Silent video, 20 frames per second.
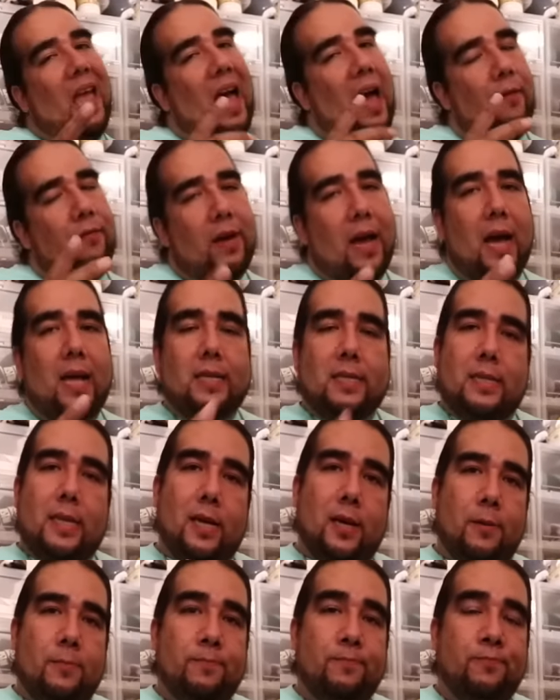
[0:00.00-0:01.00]
I've got
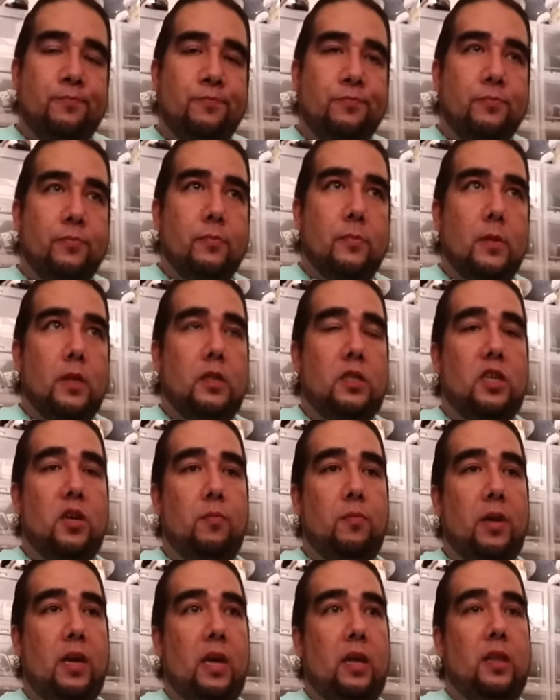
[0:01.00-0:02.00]
some, to
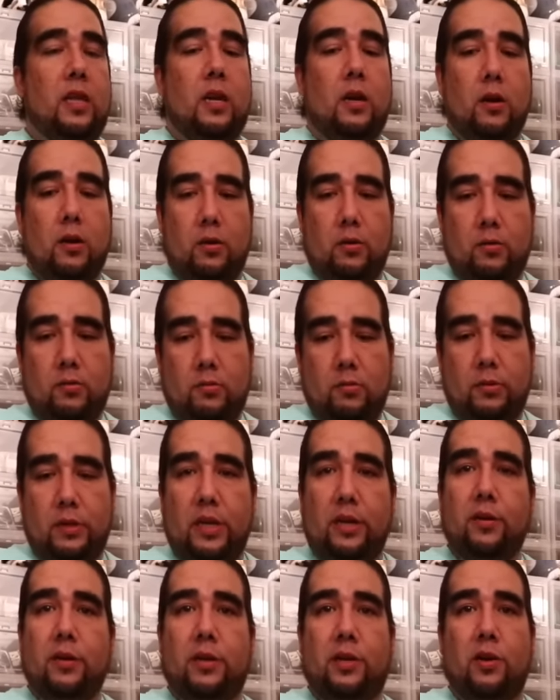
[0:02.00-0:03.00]
me, that are
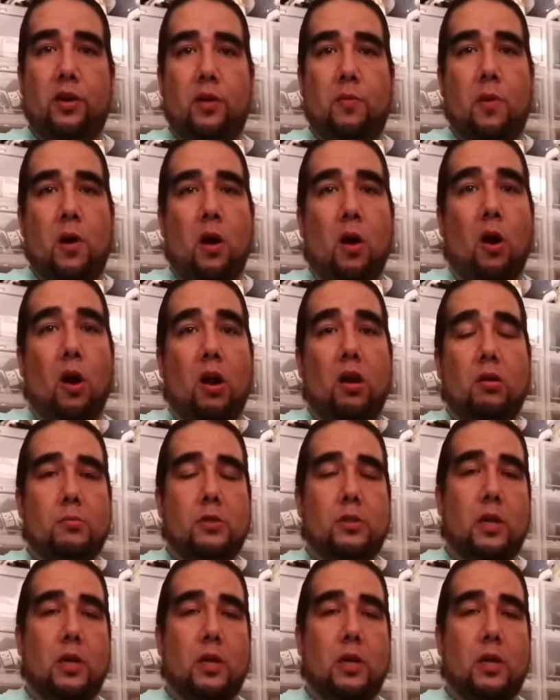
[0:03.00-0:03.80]
near and dear to my heart.